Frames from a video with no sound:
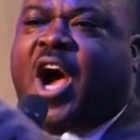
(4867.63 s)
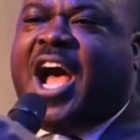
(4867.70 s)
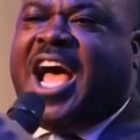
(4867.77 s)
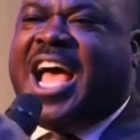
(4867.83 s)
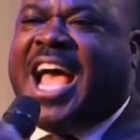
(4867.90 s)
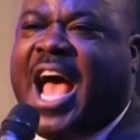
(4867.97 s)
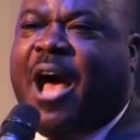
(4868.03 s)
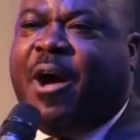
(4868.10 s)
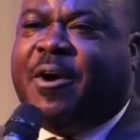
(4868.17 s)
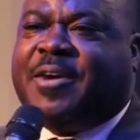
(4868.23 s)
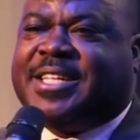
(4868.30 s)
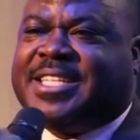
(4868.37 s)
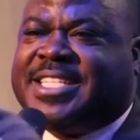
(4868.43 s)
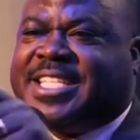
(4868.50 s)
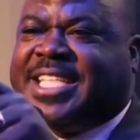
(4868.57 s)
the business class
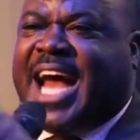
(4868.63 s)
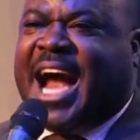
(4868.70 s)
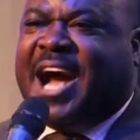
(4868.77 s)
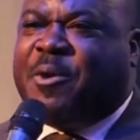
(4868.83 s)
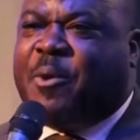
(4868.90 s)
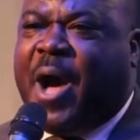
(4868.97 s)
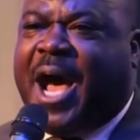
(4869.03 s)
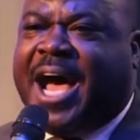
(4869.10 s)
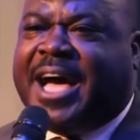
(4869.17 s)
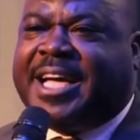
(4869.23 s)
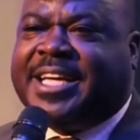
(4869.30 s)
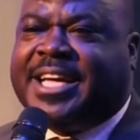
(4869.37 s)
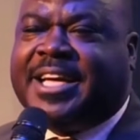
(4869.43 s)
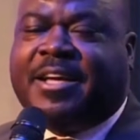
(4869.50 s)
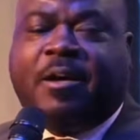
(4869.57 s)
lounge, on the
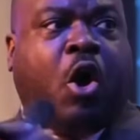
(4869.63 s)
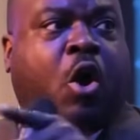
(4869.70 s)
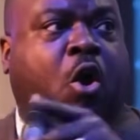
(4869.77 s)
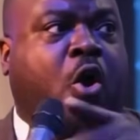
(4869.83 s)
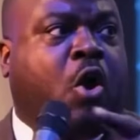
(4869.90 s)
plane,